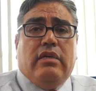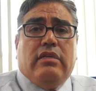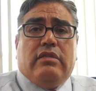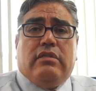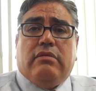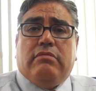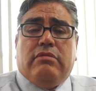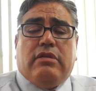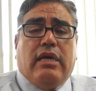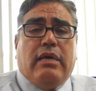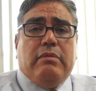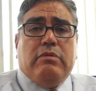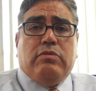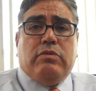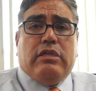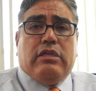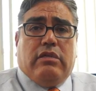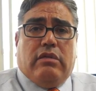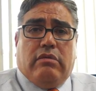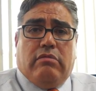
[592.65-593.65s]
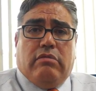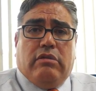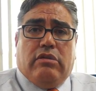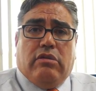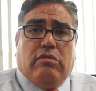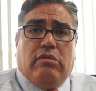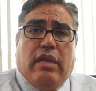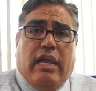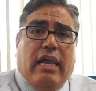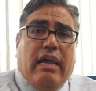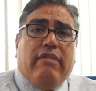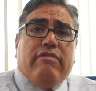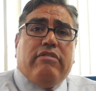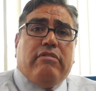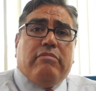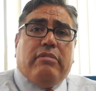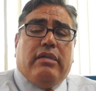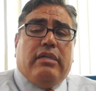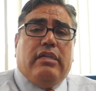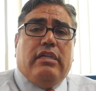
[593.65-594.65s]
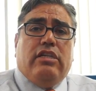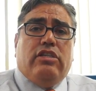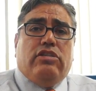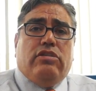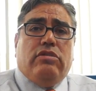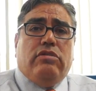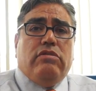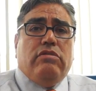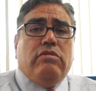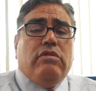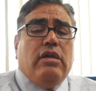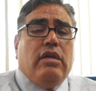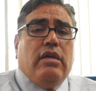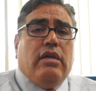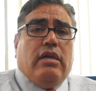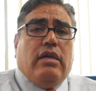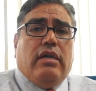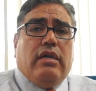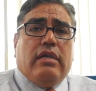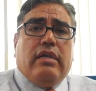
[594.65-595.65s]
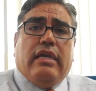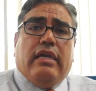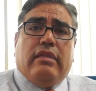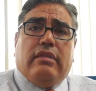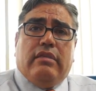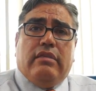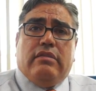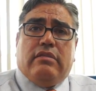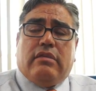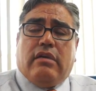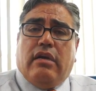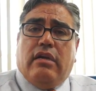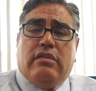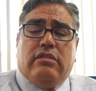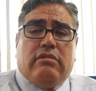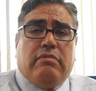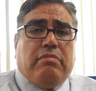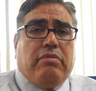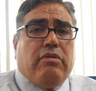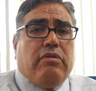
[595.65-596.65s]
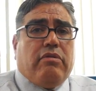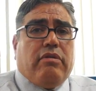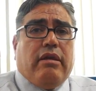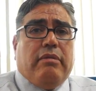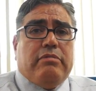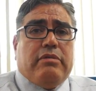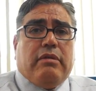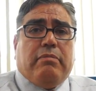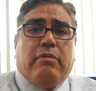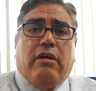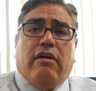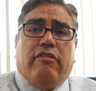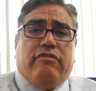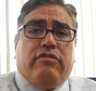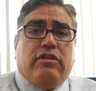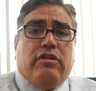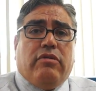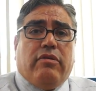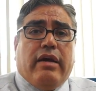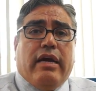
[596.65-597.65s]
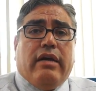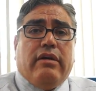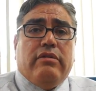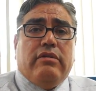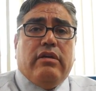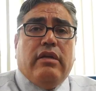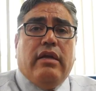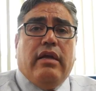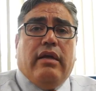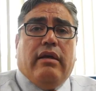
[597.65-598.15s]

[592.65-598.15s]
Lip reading: Sometimes we don't have the money to get these kinds of programs up off the ground,